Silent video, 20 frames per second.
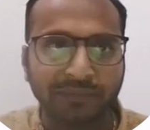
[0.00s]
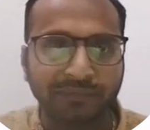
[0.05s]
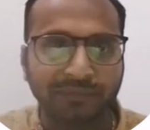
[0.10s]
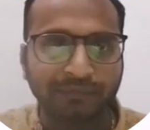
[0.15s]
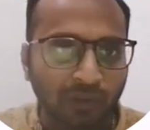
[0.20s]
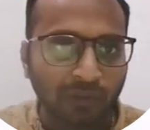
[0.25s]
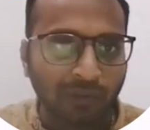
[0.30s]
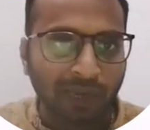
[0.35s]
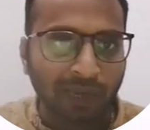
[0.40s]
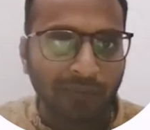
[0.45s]

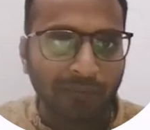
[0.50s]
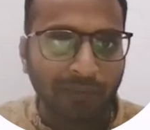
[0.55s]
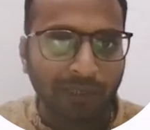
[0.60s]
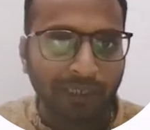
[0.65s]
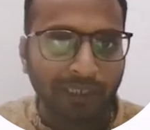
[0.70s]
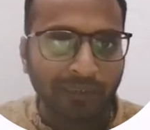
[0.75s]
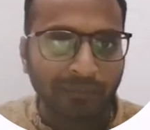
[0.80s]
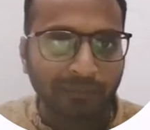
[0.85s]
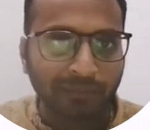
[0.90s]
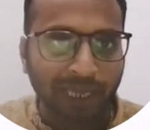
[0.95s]
So my
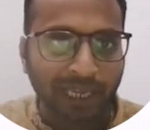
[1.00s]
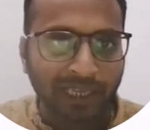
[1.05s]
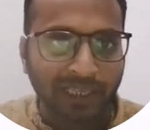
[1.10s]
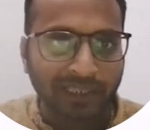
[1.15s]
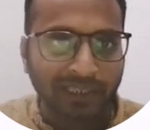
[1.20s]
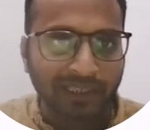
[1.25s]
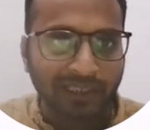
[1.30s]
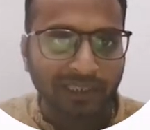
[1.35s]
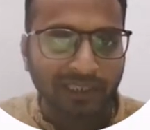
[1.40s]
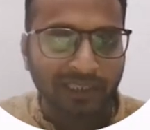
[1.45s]
product
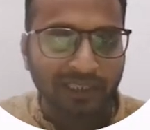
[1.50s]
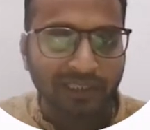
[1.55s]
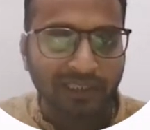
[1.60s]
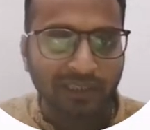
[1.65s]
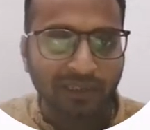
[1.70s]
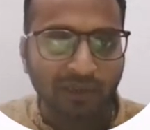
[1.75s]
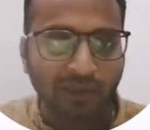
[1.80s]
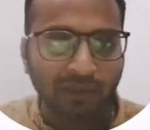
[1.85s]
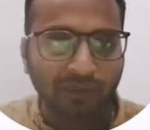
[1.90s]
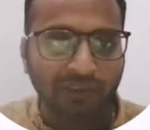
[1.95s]
price
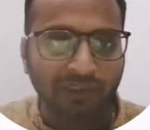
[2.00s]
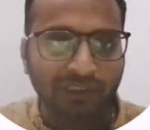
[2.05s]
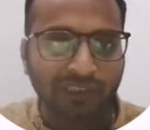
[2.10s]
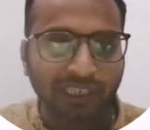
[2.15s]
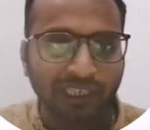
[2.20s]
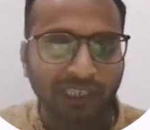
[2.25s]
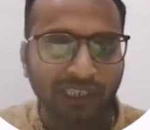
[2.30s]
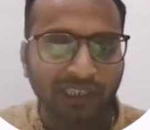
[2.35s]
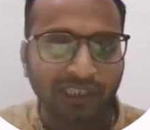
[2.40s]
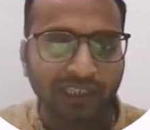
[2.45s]
is
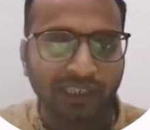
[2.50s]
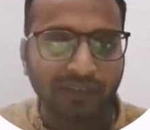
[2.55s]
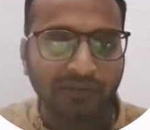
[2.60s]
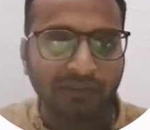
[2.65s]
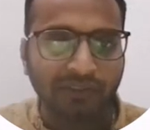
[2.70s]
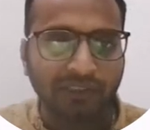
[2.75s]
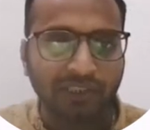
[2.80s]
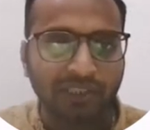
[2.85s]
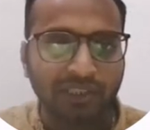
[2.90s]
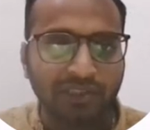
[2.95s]
constant here,
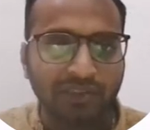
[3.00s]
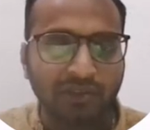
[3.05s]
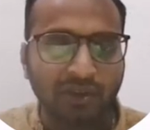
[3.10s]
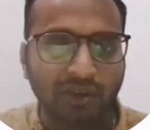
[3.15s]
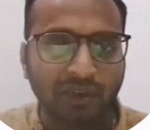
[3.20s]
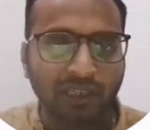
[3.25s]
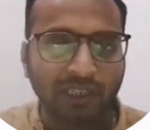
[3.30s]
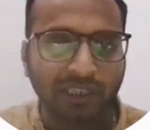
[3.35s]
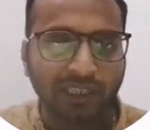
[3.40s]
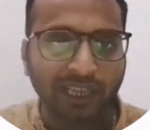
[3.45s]
which is
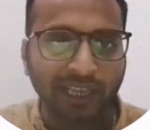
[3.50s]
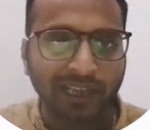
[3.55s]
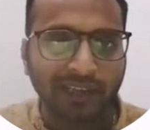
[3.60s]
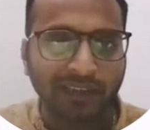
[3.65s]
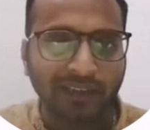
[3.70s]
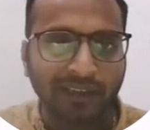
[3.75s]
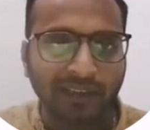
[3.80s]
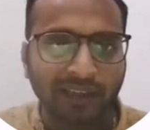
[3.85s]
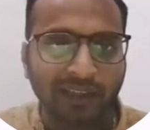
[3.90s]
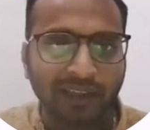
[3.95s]

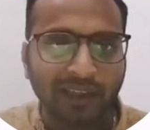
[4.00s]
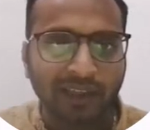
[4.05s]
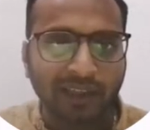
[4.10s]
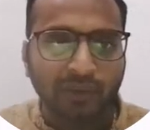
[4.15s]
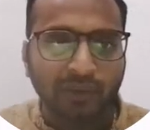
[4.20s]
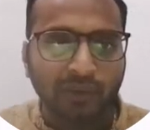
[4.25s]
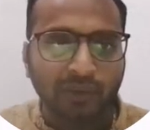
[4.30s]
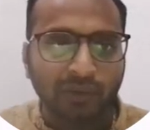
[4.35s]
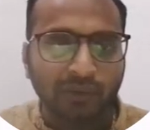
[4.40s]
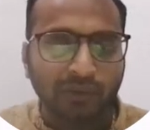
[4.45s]
$10
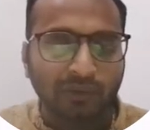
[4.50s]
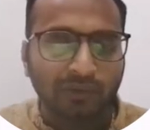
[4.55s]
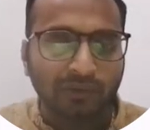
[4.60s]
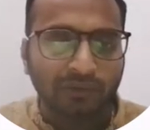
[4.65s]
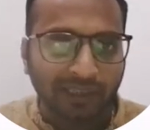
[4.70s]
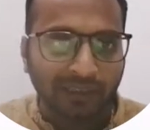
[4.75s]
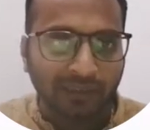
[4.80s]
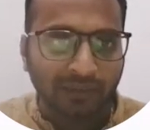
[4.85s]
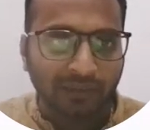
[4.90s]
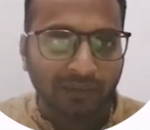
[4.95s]
into,
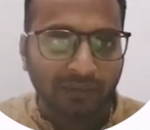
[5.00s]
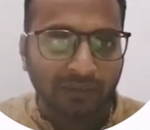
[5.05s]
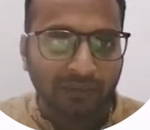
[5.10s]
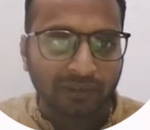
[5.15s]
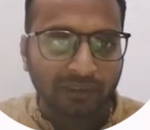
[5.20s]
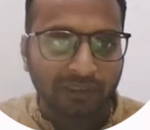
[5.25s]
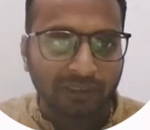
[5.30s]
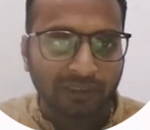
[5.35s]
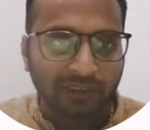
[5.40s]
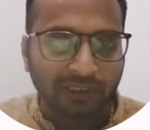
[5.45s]
and
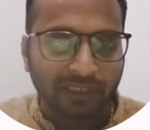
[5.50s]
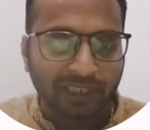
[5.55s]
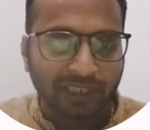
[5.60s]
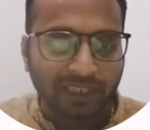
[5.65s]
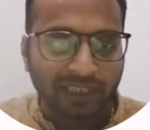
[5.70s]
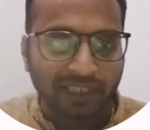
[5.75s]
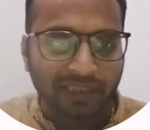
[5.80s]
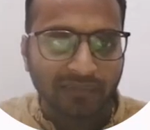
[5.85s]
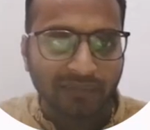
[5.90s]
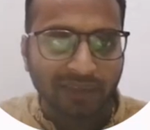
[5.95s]

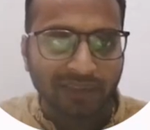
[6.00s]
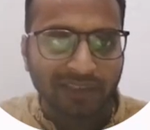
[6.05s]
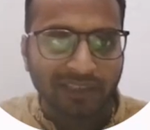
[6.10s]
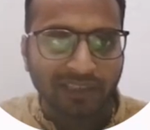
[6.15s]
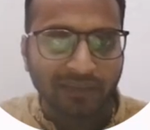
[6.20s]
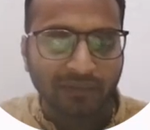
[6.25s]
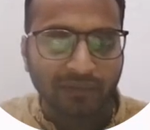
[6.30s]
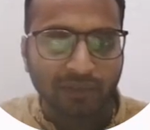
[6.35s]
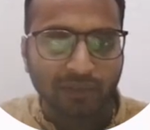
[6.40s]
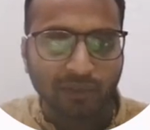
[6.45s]
this is my
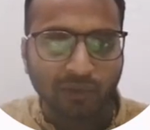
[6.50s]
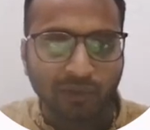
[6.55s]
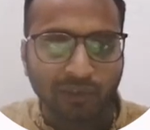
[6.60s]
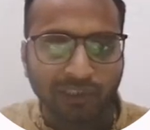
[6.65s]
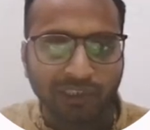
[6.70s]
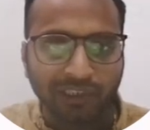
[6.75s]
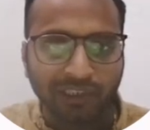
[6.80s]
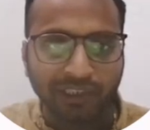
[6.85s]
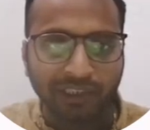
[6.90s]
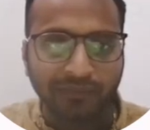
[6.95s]
service
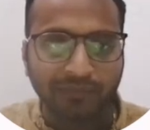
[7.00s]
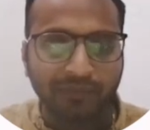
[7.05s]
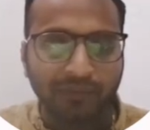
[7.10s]
quantity.